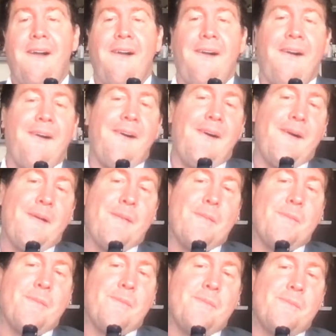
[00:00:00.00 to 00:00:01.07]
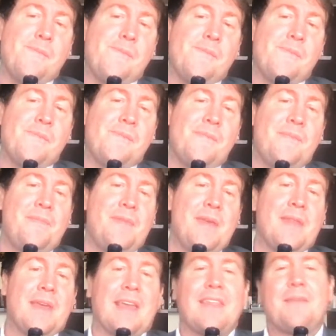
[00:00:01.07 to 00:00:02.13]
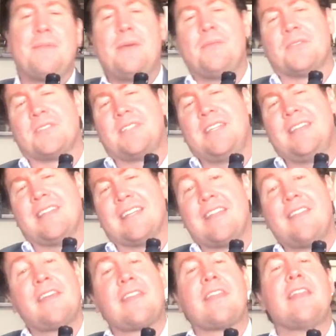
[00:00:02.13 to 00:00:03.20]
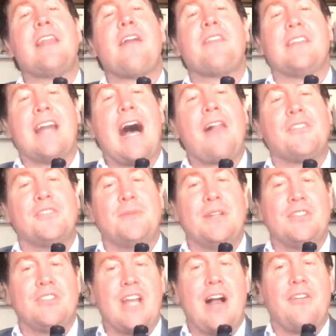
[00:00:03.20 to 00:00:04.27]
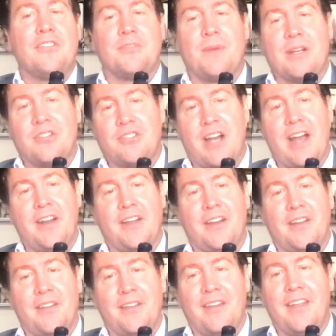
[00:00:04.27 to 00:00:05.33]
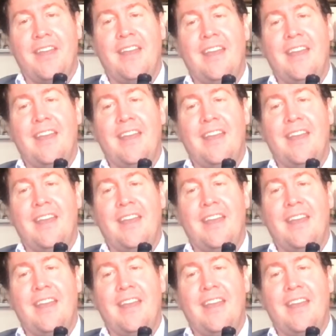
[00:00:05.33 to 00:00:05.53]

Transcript: And like I think people see that, and like now the dollar's being challenged by China and